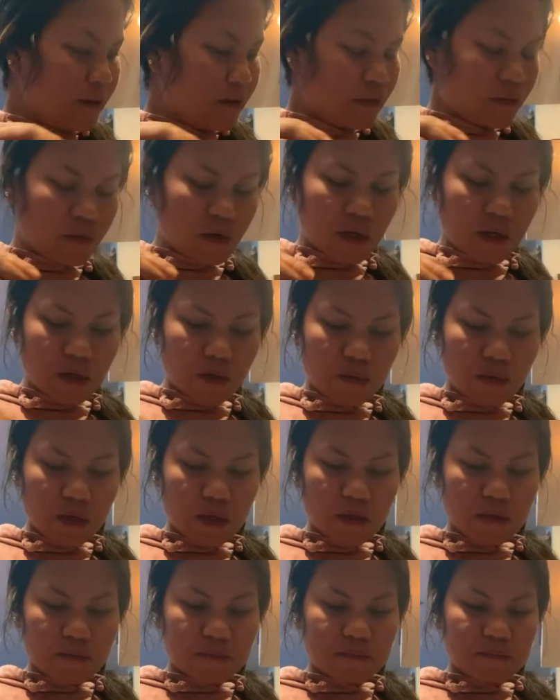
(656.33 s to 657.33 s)
right
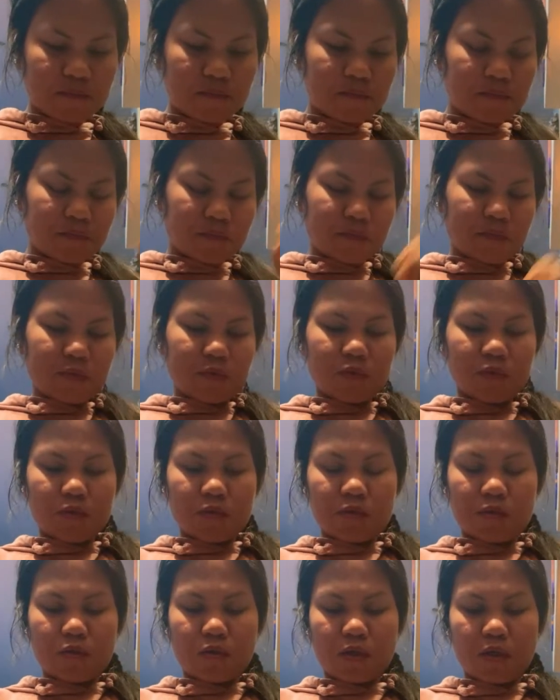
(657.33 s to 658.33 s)
away
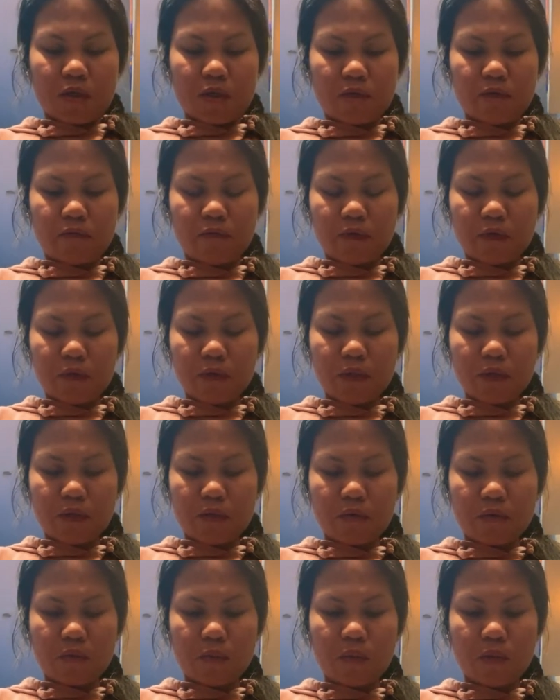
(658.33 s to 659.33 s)
to kind of feel
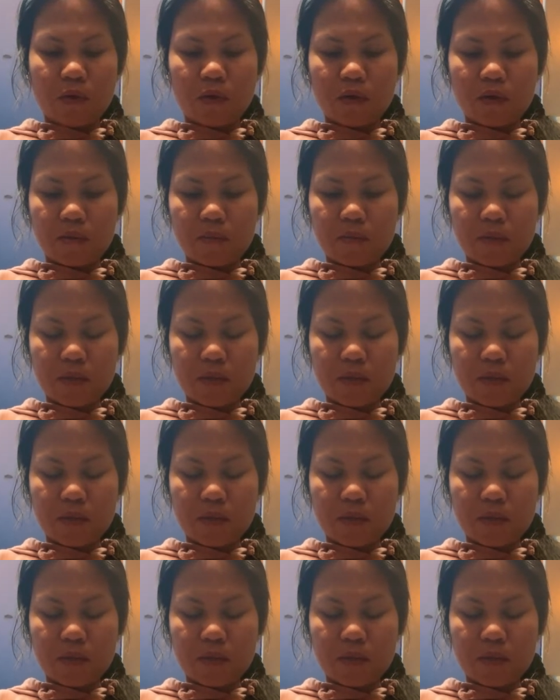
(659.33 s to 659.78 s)
the warm,